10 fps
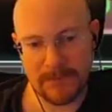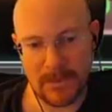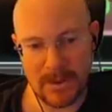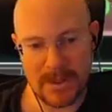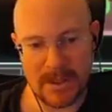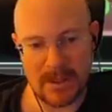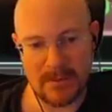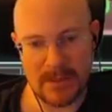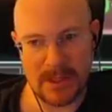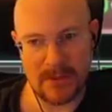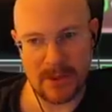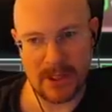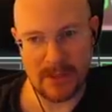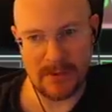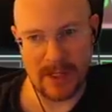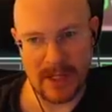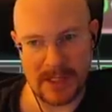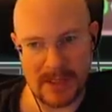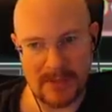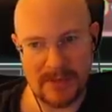We'll see. We'll see if we kill him
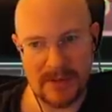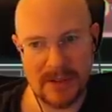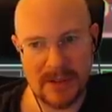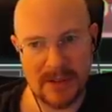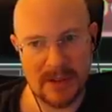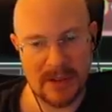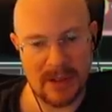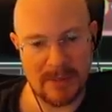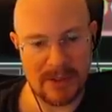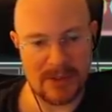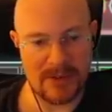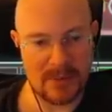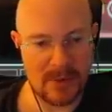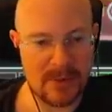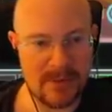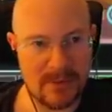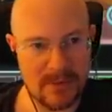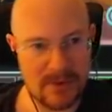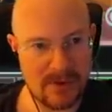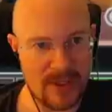fast enough. I'm not sure if it's worth
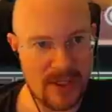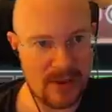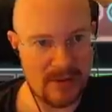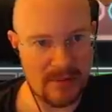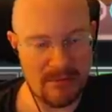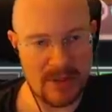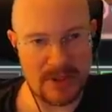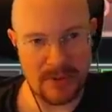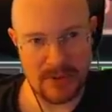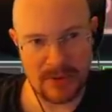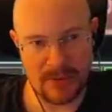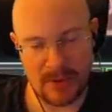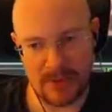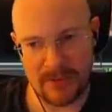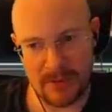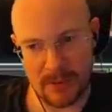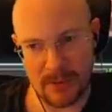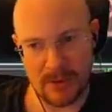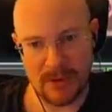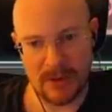trading missiles for a
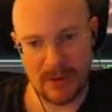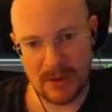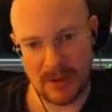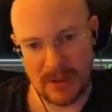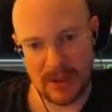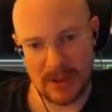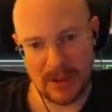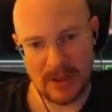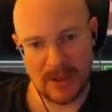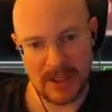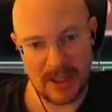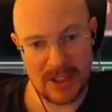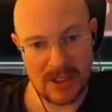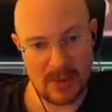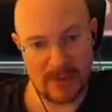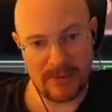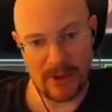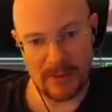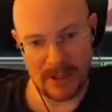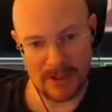fuel. It is score
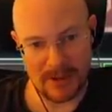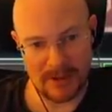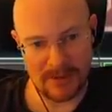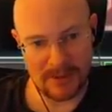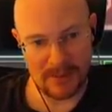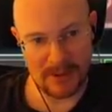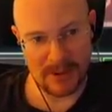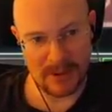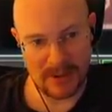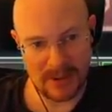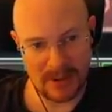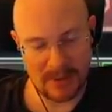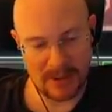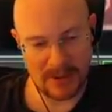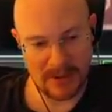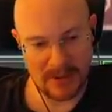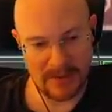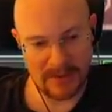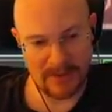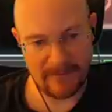farming, though, if we really cared about that.